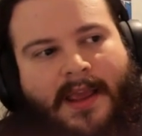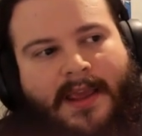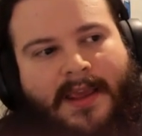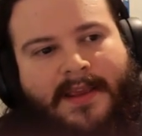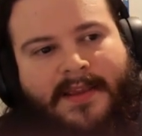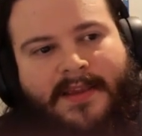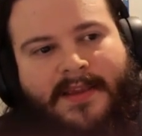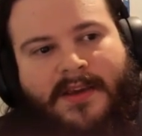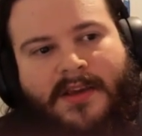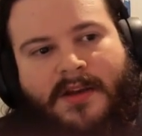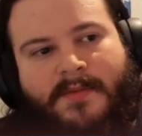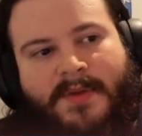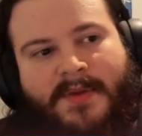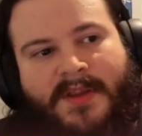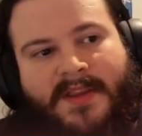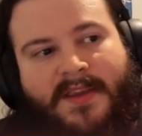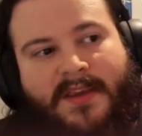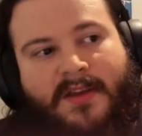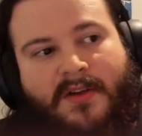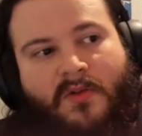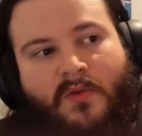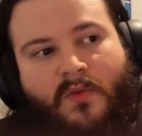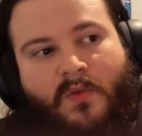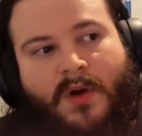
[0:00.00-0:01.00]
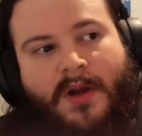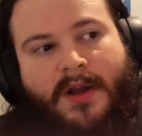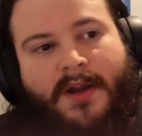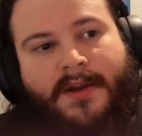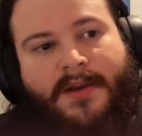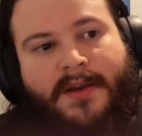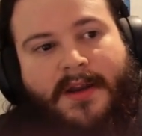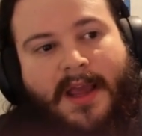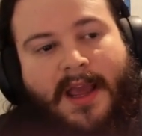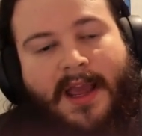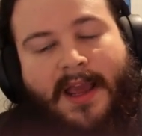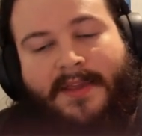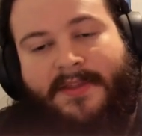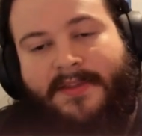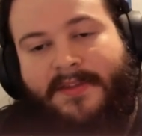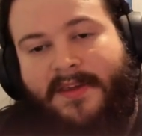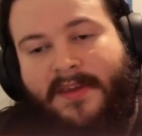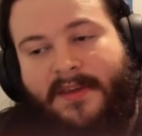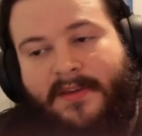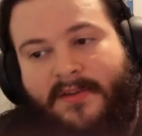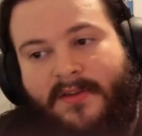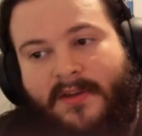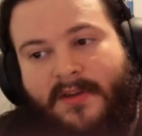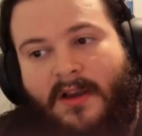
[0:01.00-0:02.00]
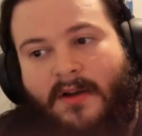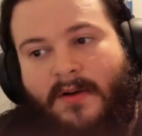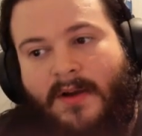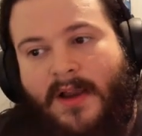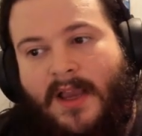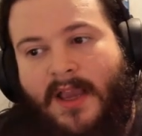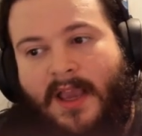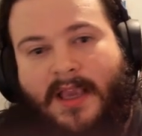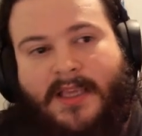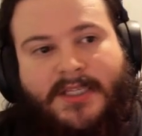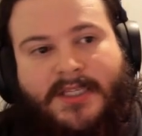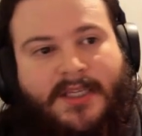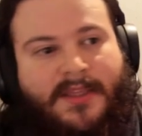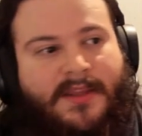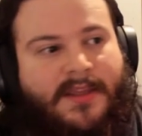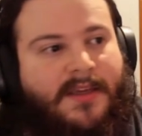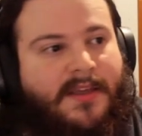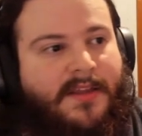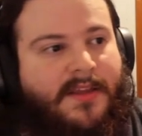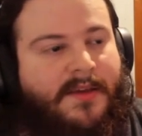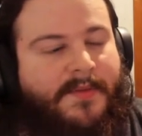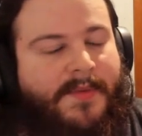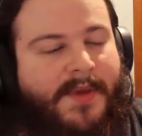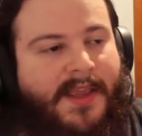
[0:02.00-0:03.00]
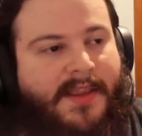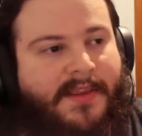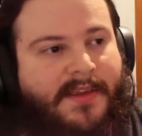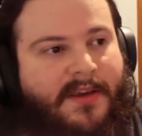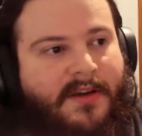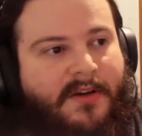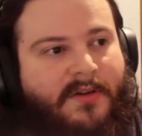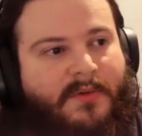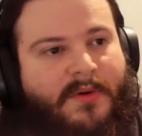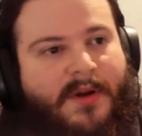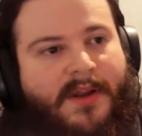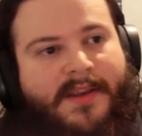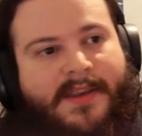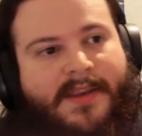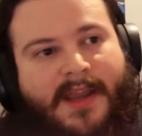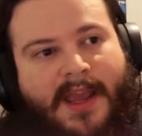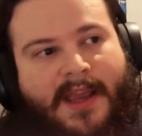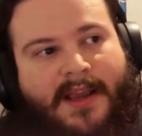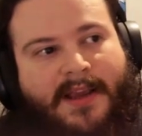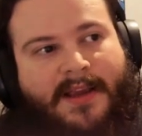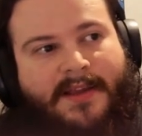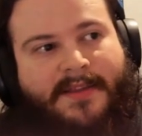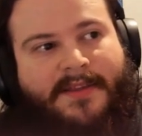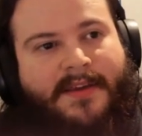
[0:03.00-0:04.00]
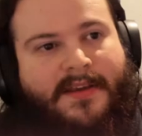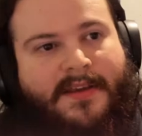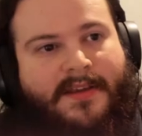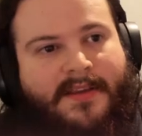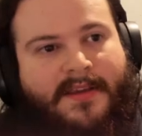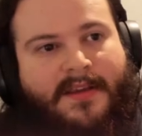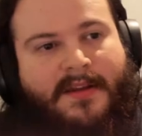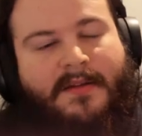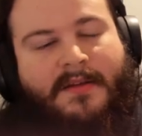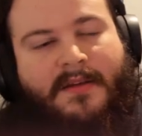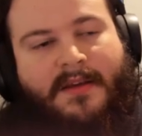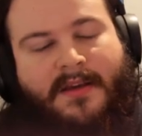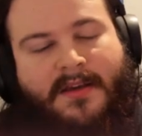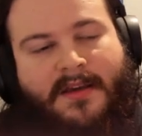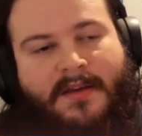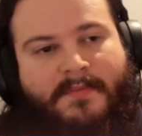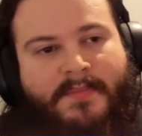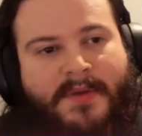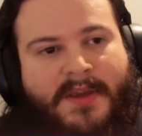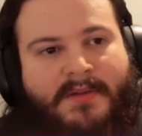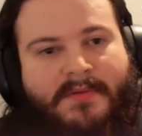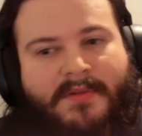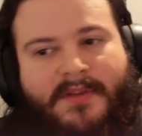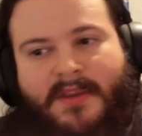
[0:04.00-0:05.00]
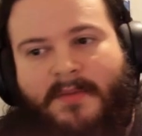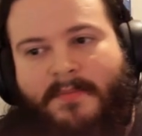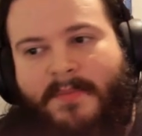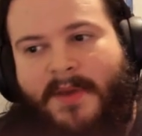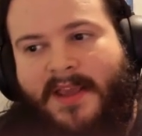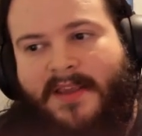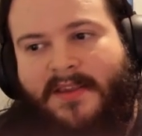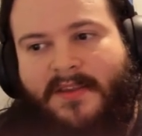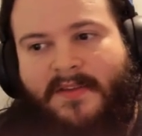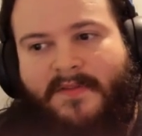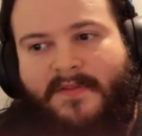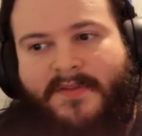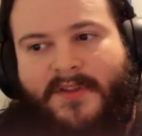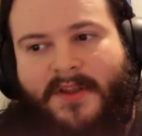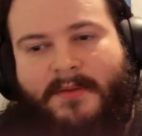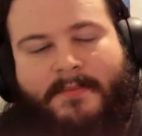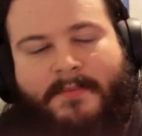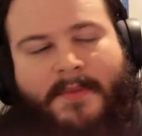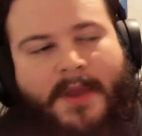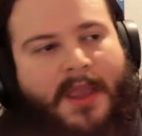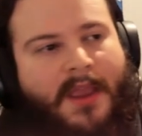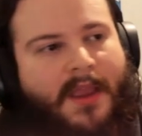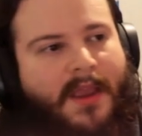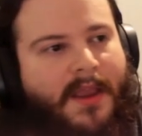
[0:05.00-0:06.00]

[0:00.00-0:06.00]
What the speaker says: Is it going to be tier 1? I think so. I actually think it's going to be a tier 1 deck. I think it's going to compete with the best of them.